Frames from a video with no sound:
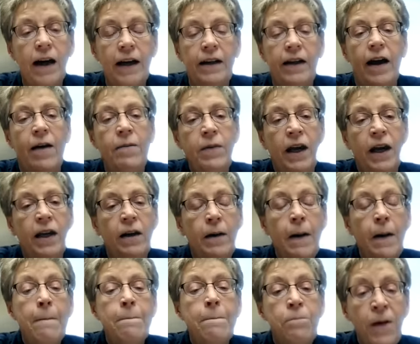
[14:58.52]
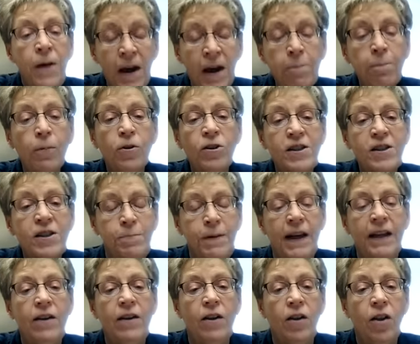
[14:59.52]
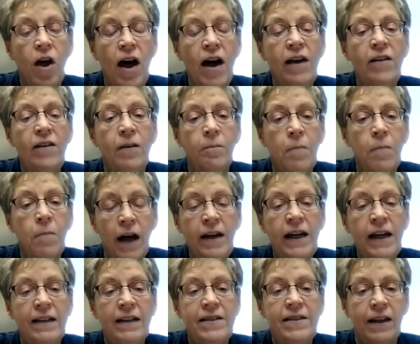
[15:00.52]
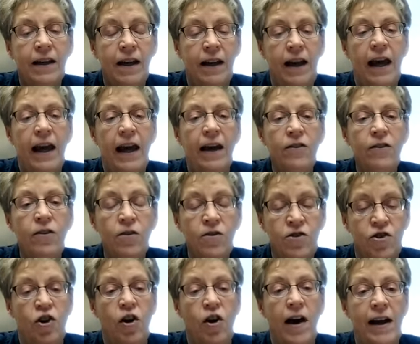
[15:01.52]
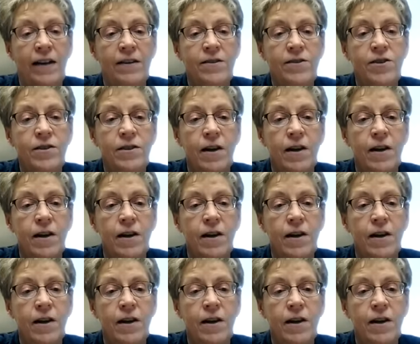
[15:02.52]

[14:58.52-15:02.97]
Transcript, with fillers: I mean, people spend a lot of money to get energized.